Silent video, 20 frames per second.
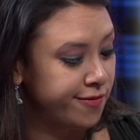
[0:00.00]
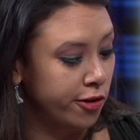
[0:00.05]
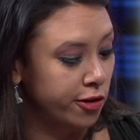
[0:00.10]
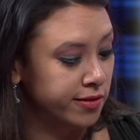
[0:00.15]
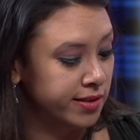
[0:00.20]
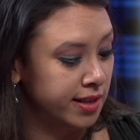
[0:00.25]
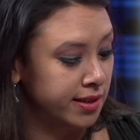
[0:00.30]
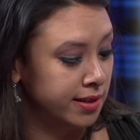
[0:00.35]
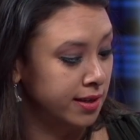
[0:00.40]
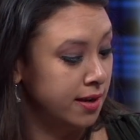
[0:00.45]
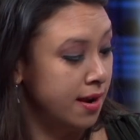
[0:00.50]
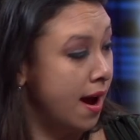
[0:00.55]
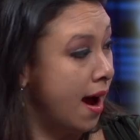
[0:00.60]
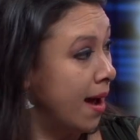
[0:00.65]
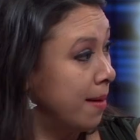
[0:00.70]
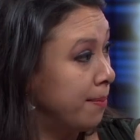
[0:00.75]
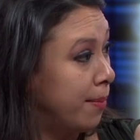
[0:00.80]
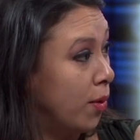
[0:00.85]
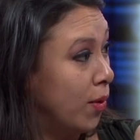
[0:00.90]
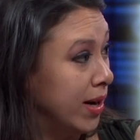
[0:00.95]
versus
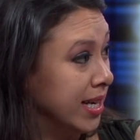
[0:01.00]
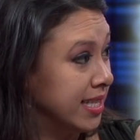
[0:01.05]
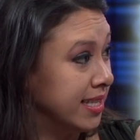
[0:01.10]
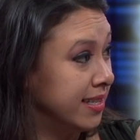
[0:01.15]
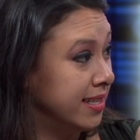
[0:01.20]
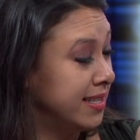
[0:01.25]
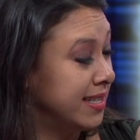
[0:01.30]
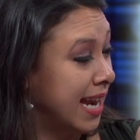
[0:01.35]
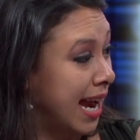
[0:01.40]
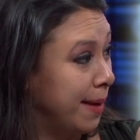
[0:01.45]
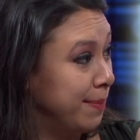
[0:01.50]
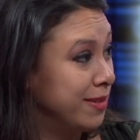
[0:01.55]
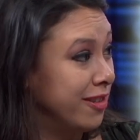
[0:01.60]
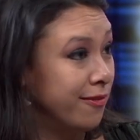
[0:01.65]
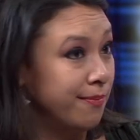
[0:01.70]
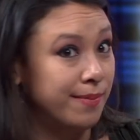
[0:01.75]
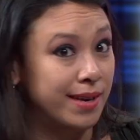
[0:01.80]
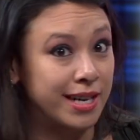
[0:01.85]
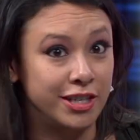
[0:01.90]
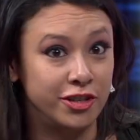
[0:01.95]
non-poisonous types
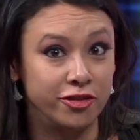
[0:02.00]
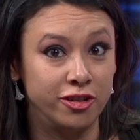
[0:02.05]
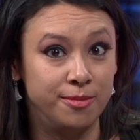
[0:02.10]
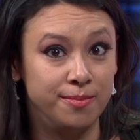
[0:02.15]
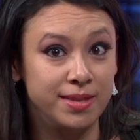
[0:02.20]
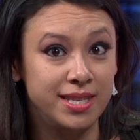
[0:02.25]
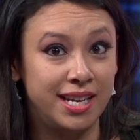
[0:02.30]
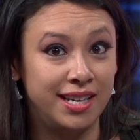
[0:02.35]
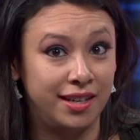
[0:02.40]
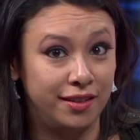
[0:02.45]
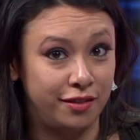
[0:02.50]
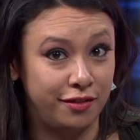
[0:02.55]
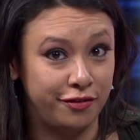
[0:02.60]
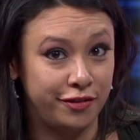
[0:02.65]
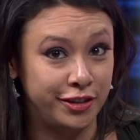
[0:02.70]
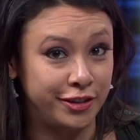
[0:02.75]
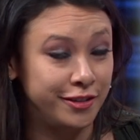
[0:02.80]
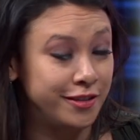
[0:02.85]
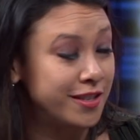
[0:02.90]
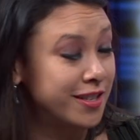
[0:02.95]
of mushrooms and other
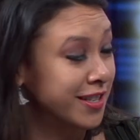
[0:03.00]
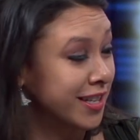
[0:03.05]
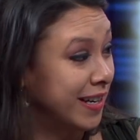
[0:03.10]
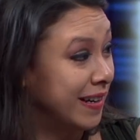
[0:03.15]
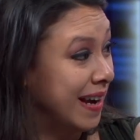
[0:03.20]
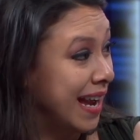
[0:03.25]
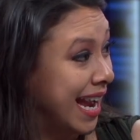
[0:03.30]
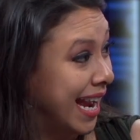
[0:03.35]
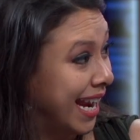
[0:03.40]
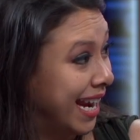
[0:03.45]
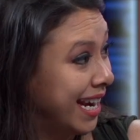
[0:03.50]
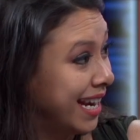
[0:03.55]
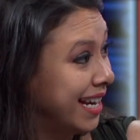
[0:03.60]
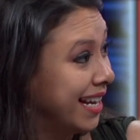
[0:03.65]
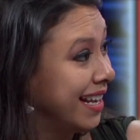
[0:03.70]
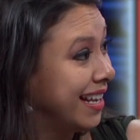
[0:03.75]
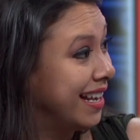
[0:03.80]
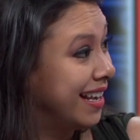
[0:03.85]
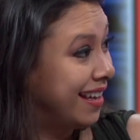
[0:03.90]
foods. So mm-hmm. hey, mm -hmm.